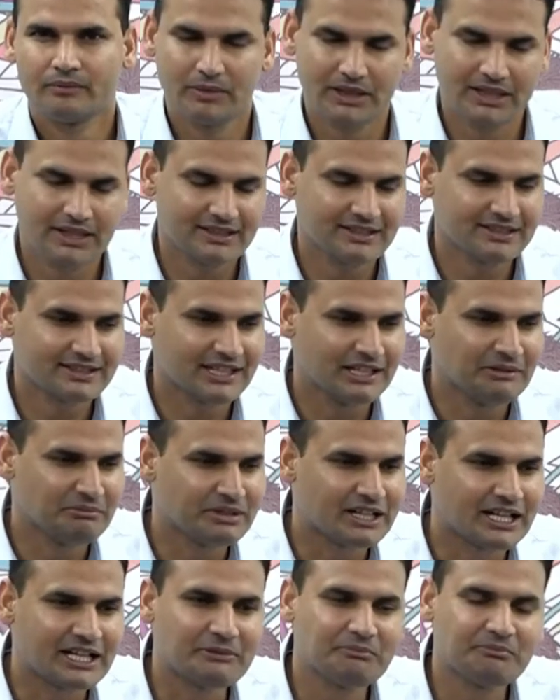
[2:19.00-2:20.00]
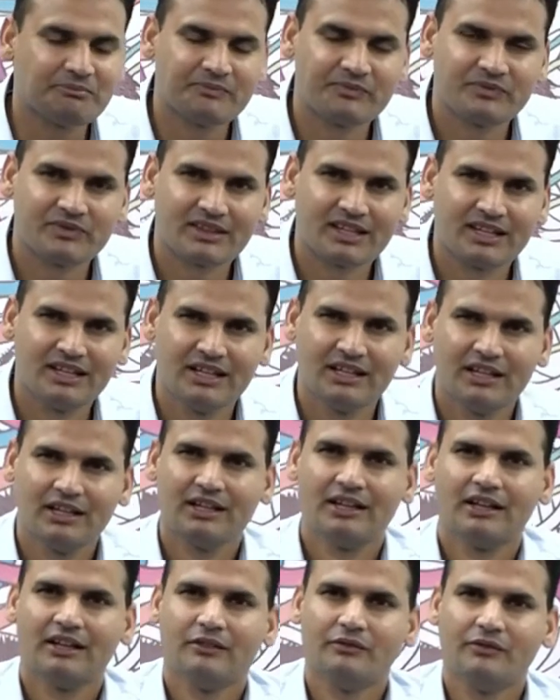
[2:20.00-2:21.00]
But at the same time,
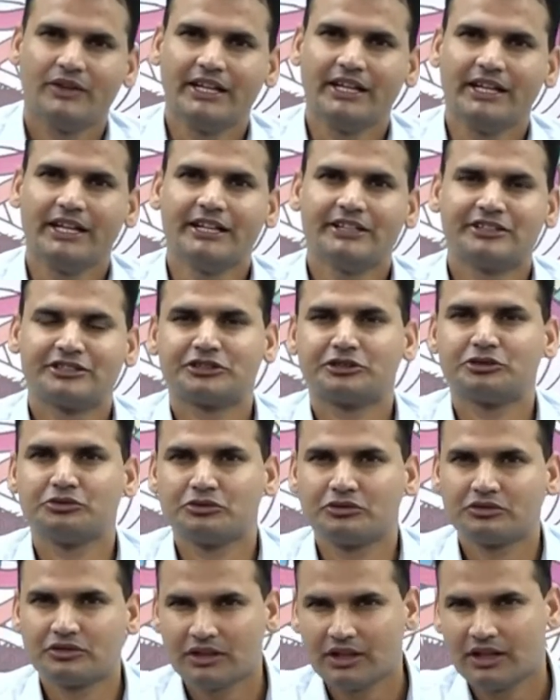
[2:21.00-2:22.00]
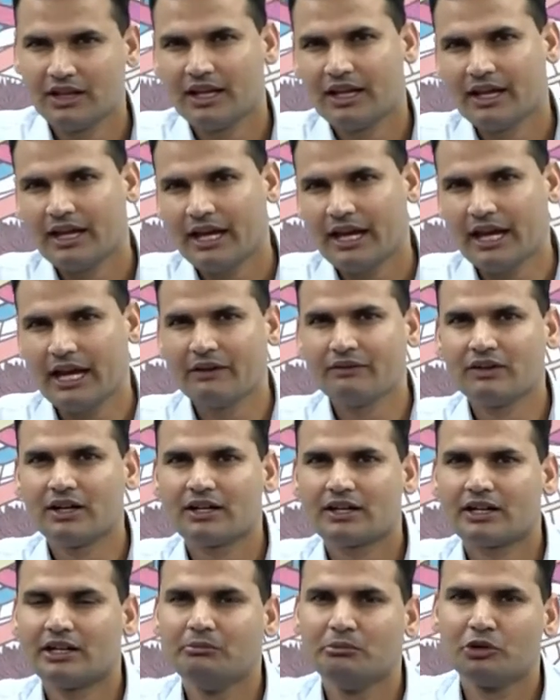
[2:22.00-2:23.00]
we need to have
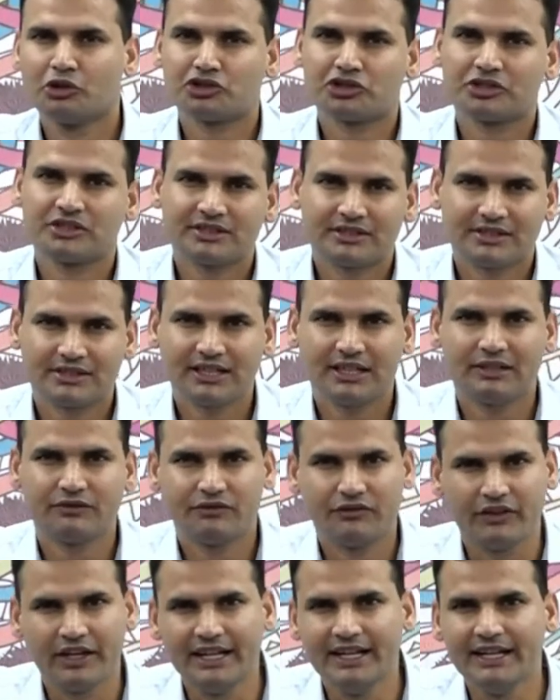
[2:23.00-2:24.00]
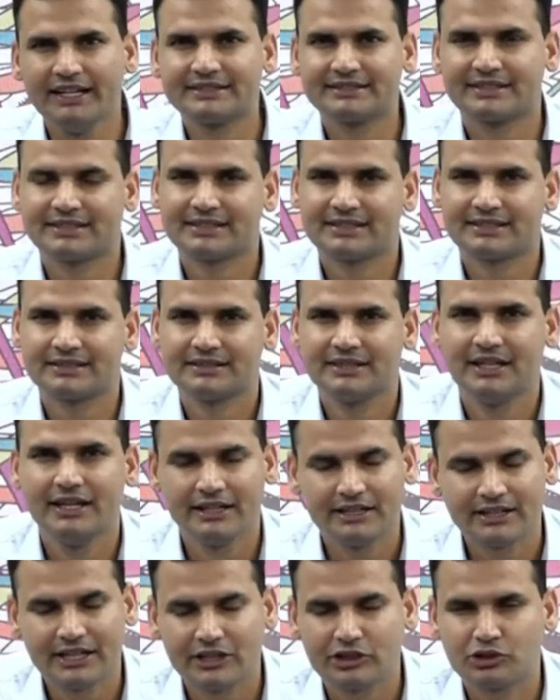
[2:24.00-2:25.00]
our emotions and feelings
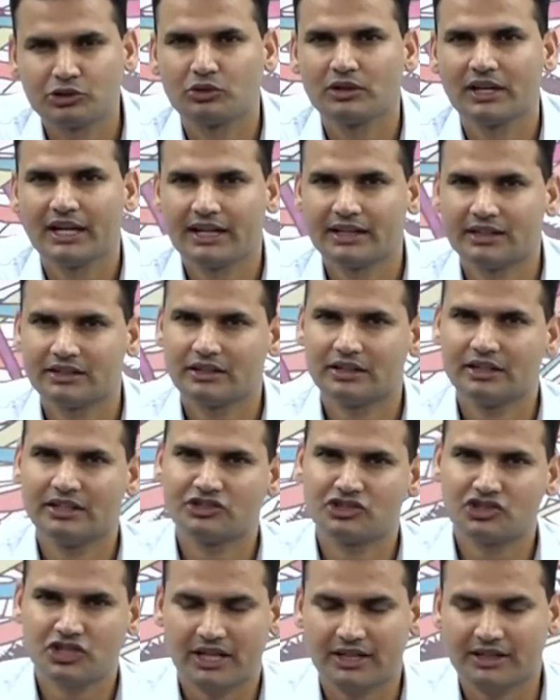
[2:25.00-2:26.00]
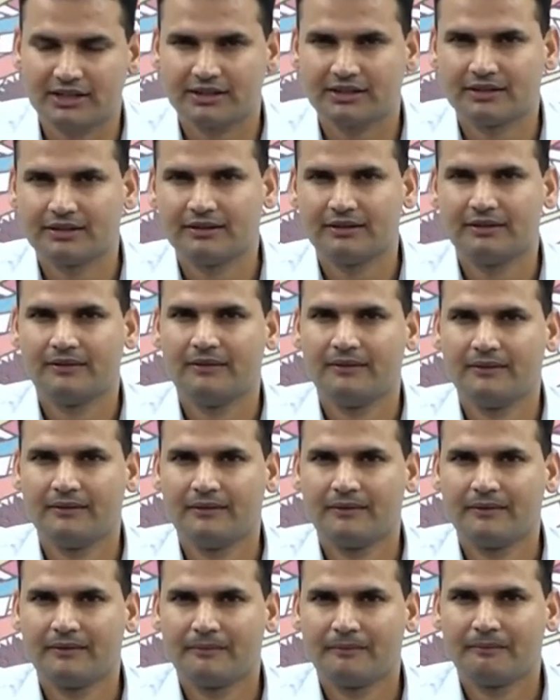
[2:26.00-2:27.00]
in control and in check.
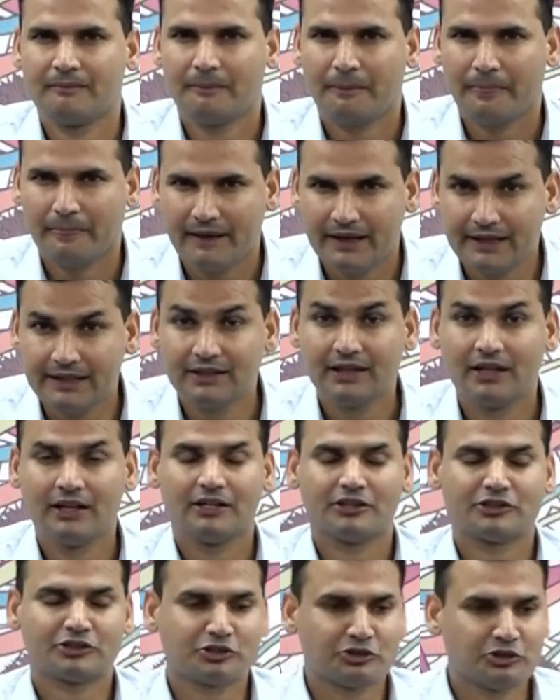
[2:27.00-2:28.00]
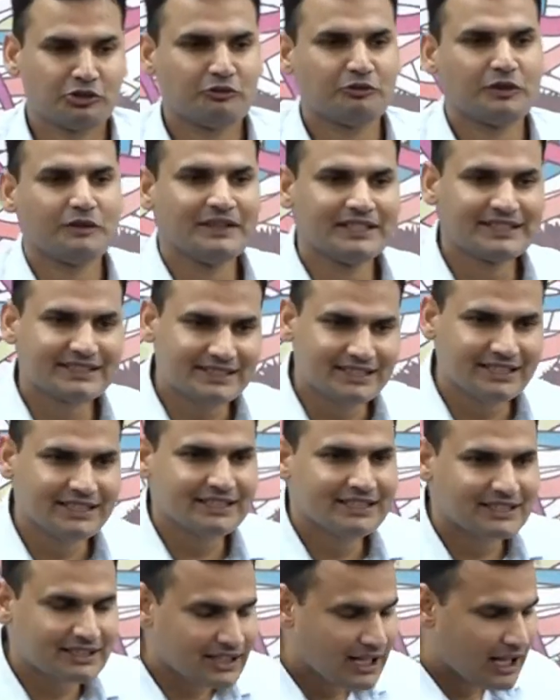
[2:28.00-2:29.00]
Right? So we will
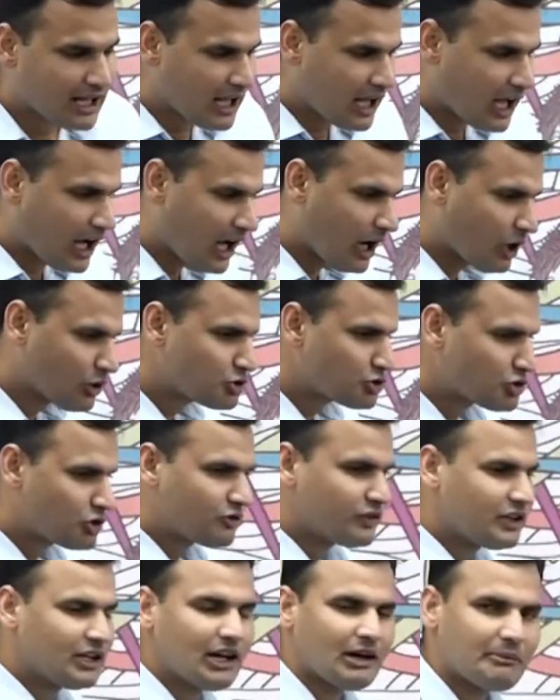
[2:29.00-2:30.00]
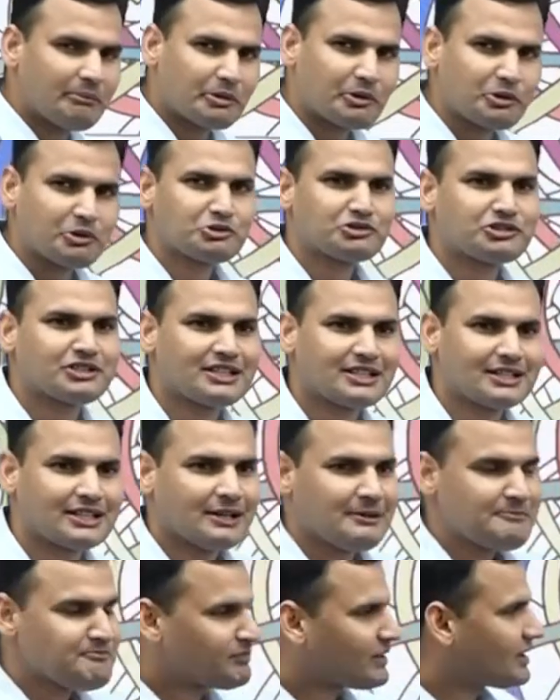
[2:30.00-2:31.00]
see that how should we approach it,
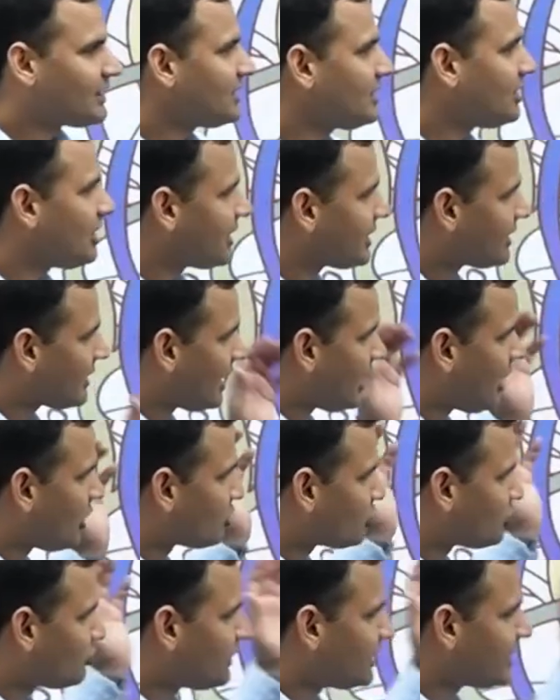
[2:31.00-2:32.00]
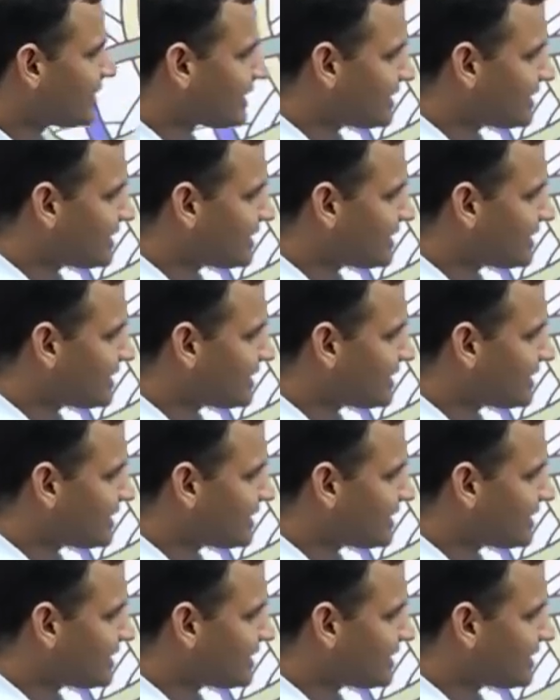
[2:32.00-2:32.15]
you know, and how do we